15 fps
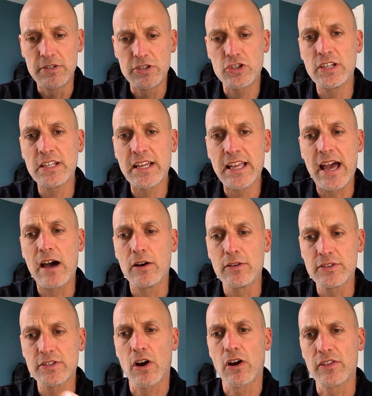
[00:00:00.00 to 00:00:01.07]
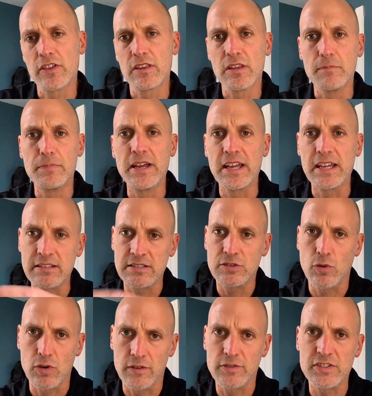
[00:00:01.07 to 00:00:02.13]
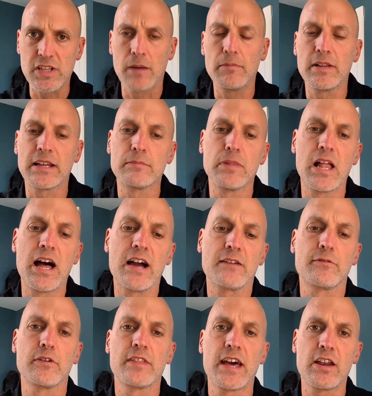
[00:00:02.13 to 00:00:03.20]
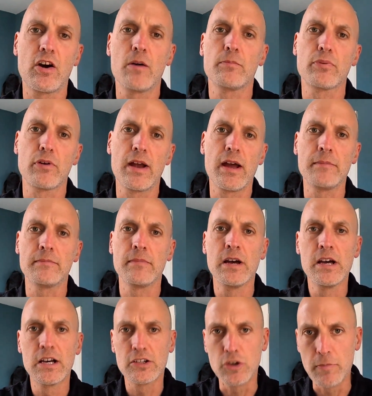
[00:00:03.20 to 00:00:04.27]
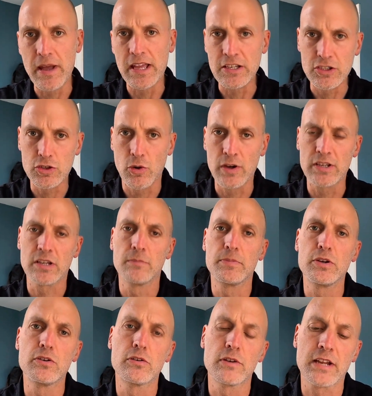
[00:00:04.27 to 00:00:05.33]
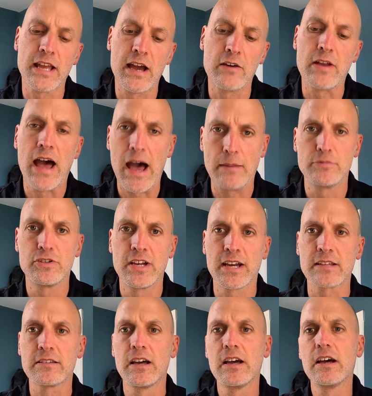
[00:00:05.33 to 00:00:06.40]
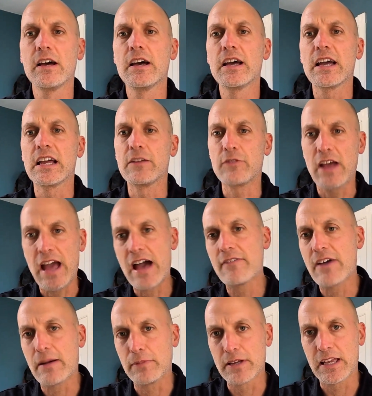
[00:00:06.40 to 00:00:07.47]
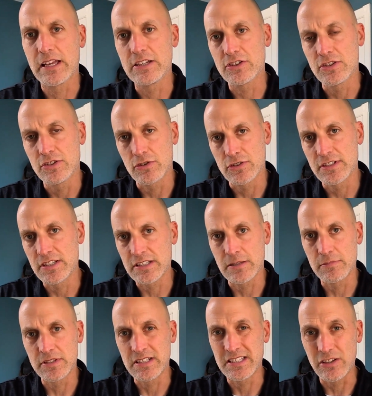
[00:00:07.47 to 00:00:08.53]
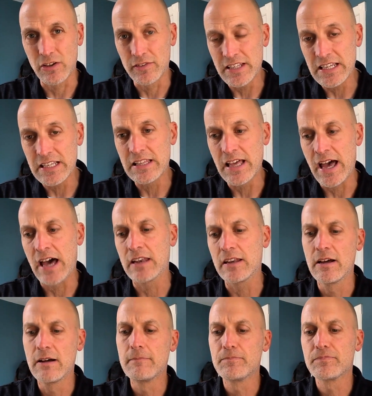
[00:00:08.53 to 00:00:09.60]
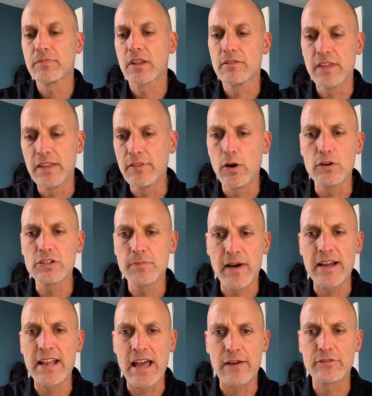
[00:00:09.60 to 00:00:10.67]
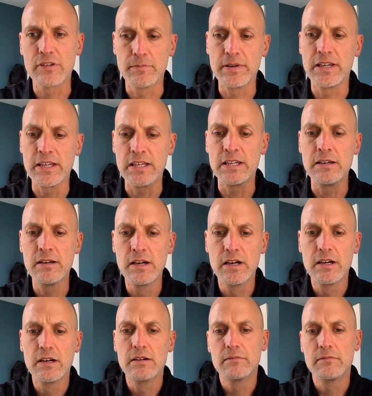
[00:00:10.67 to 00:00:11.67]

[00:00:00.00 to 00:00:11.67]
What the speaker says: machine accounts are the big sort of stumbling block for that on-prem domain joined computer account object. And if you have applications or systems that still need that, then those might have to be